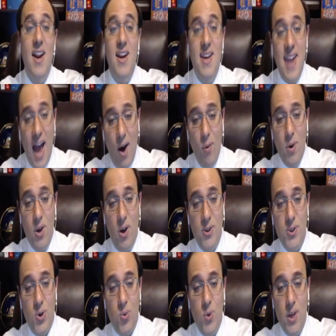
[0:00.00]
Now we
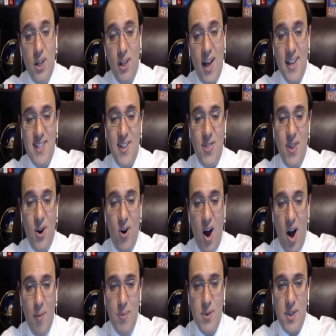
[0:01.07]
also realize that they're
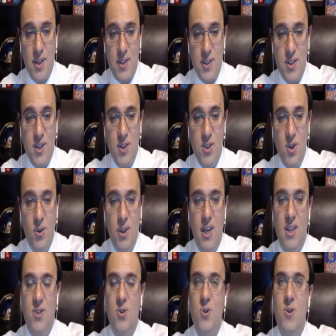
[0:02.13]
opposites, so
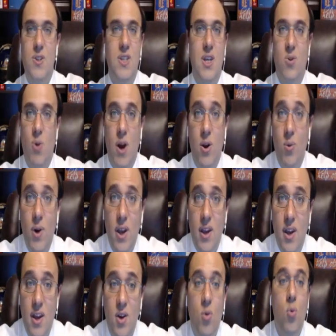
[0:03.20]
the answer is C right away,